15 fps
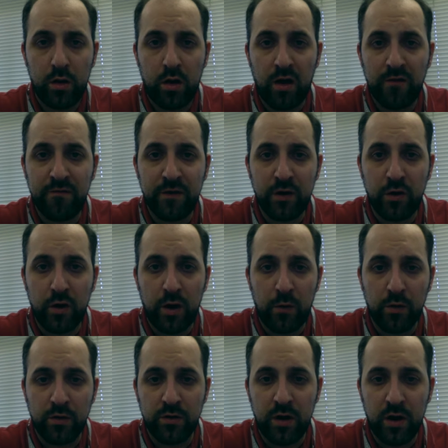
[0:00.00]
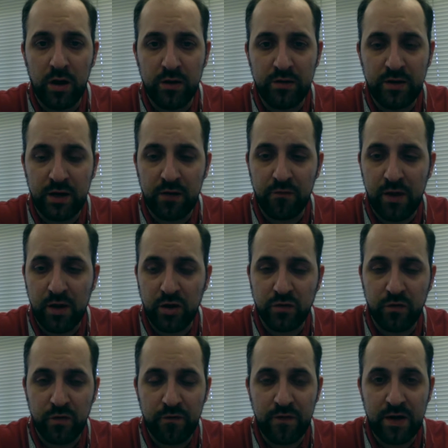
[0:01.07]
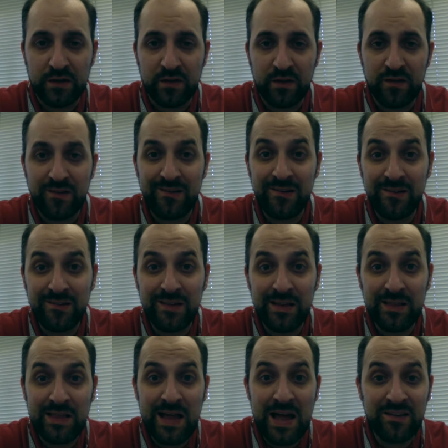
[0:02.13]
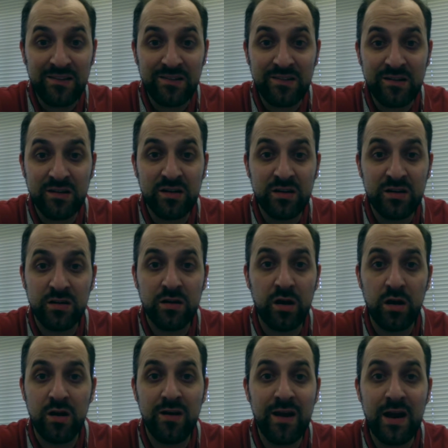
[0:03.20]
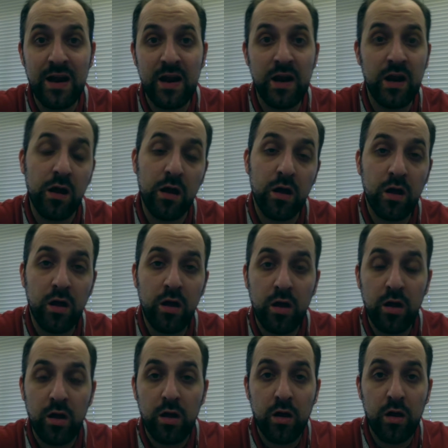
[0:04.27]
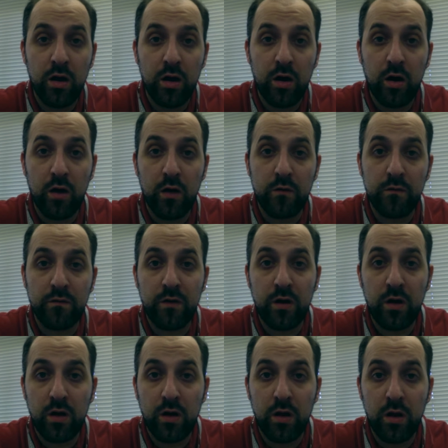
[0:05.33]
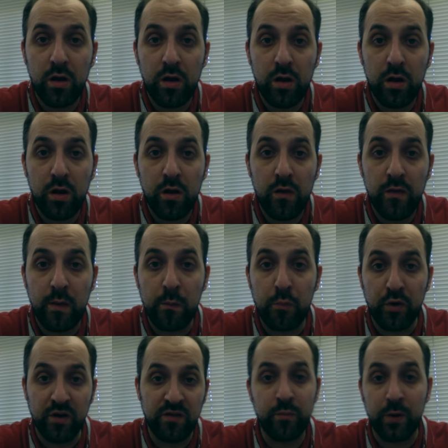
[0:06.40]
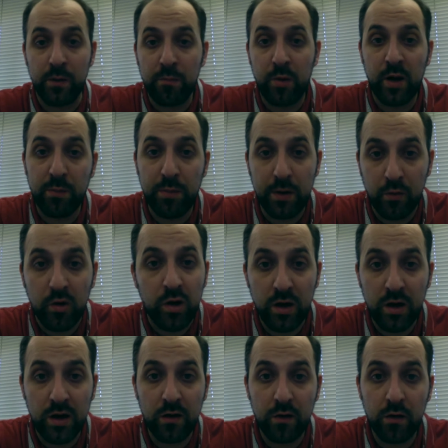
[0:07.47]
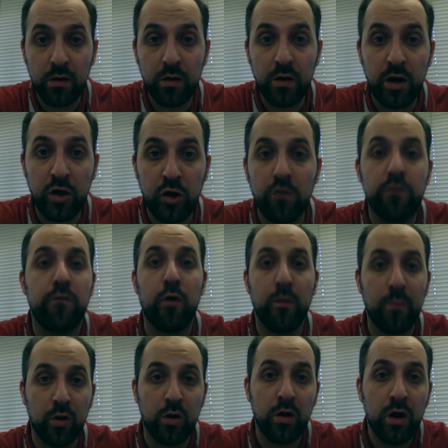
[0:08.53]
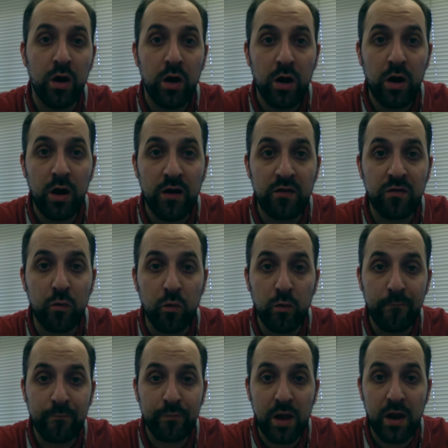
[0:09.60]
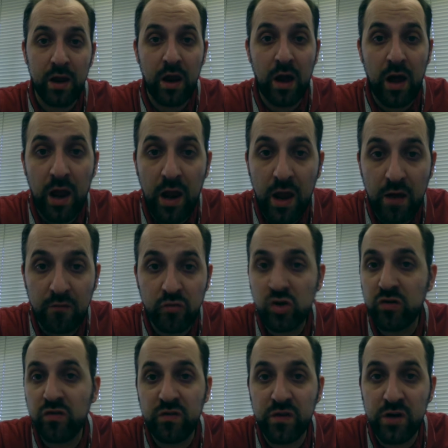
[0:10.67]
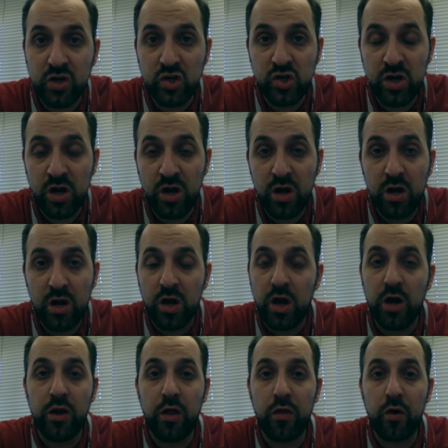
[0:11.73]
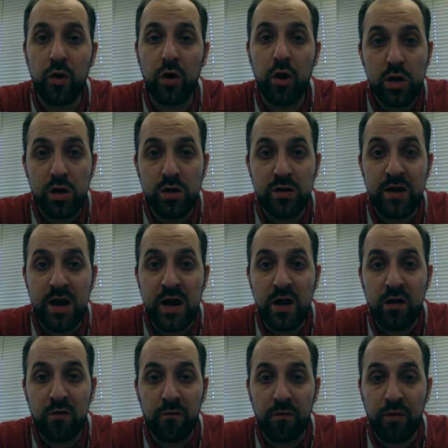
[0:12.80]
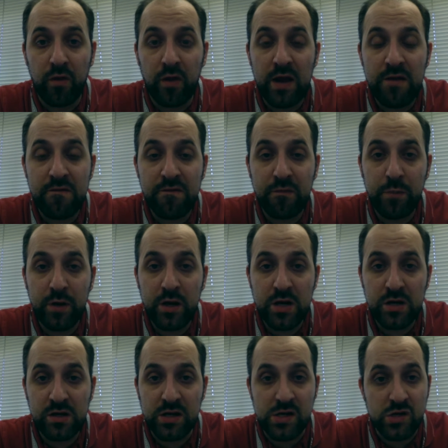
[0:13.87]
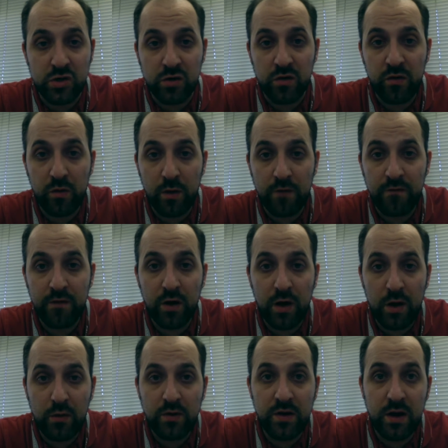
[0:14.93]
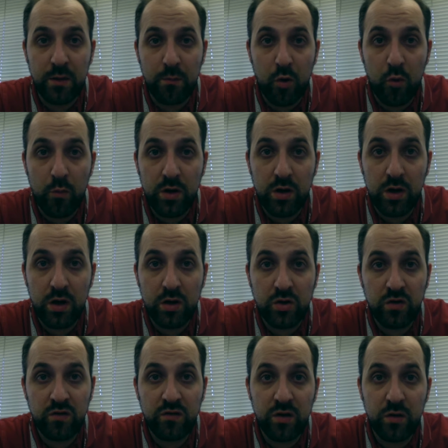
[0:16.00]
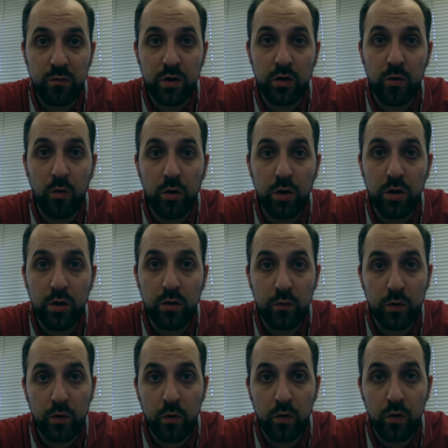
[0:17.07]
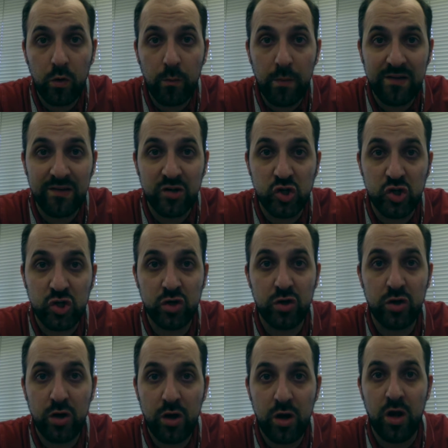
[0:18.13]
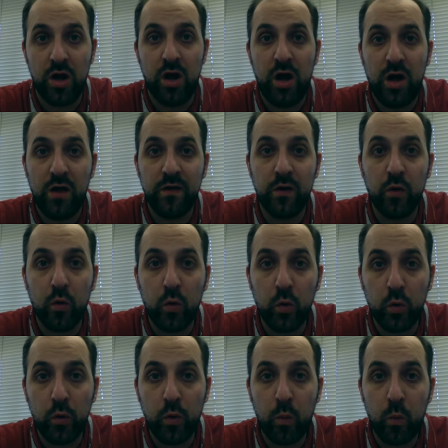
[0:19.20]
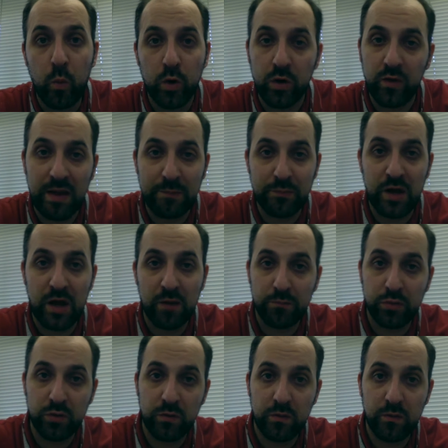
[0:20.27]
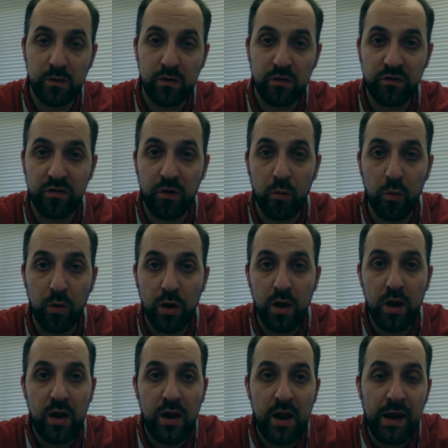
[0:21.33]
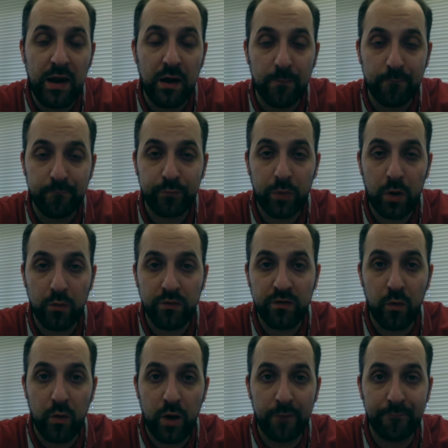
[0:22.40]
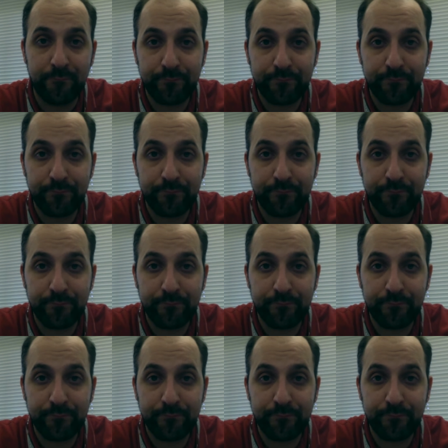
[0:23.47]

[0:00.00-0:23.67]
I figured I would take advantage of the fact that this is the last day of the pre-spring break period here in your former high school, and I have just finished another day of the life of being a teacher. So I figured I would take a moment and just record a little message on the old work laptop. So, hey, what's going on?